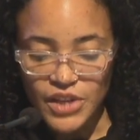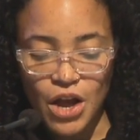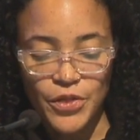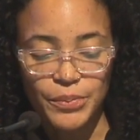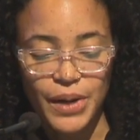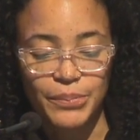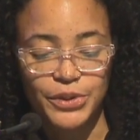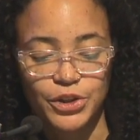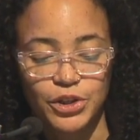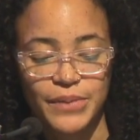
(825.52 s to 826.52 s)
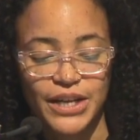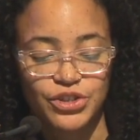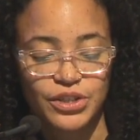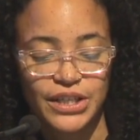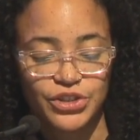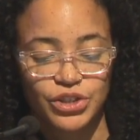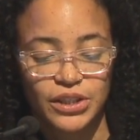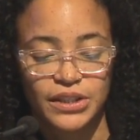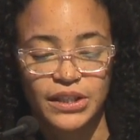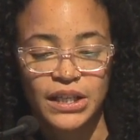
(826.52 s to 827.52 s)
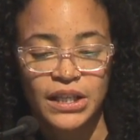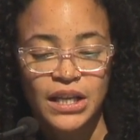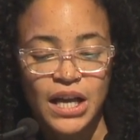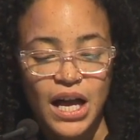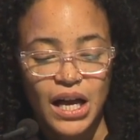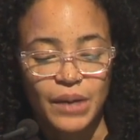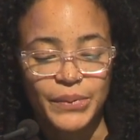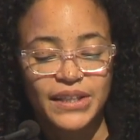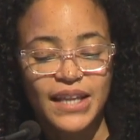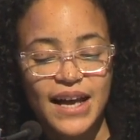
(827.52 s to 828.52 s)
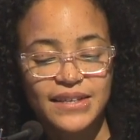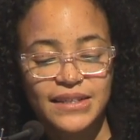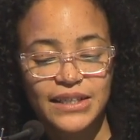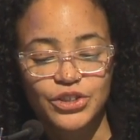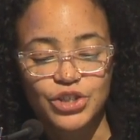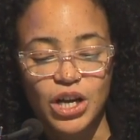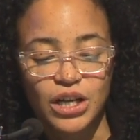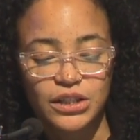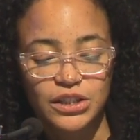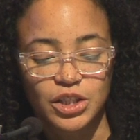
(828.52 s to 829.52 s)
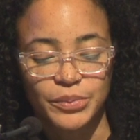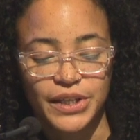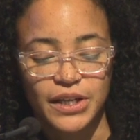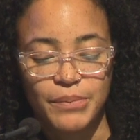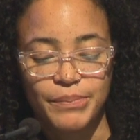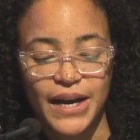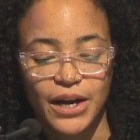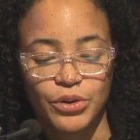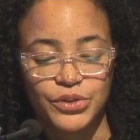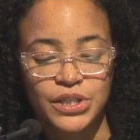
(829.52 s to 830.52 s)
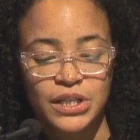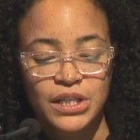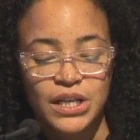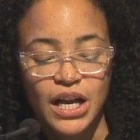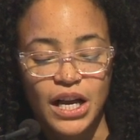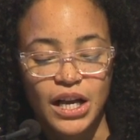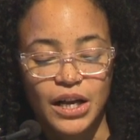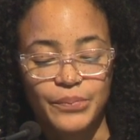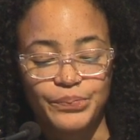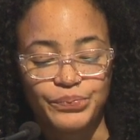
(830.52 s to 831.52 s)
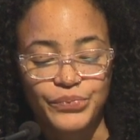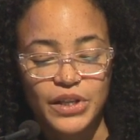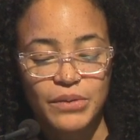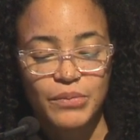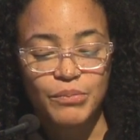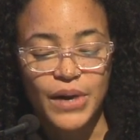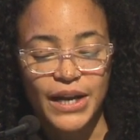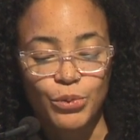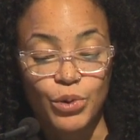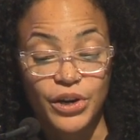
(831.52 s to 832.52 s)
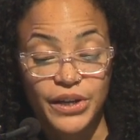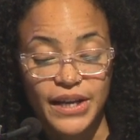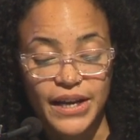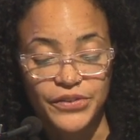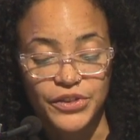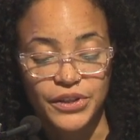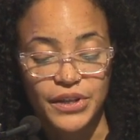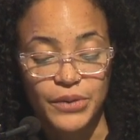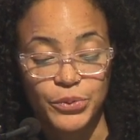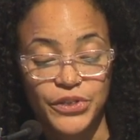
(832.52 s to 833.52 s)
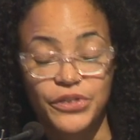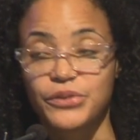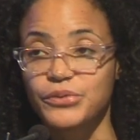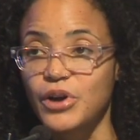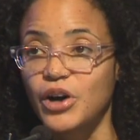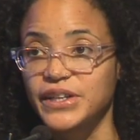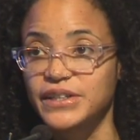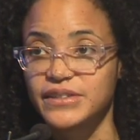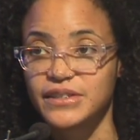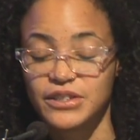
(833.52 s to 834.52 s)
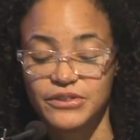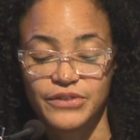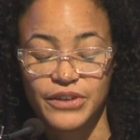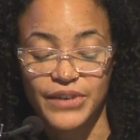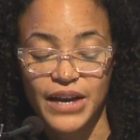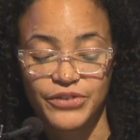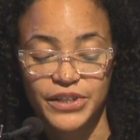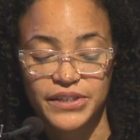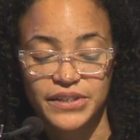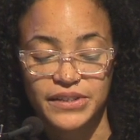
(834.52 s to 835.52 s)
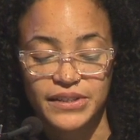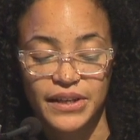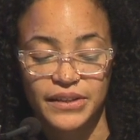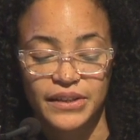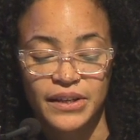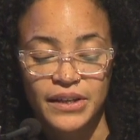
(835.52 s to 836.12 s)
on the popular imagination. Um, and lastly, I'll talk a little bit about um, my work at the, with audiences of, of African descent.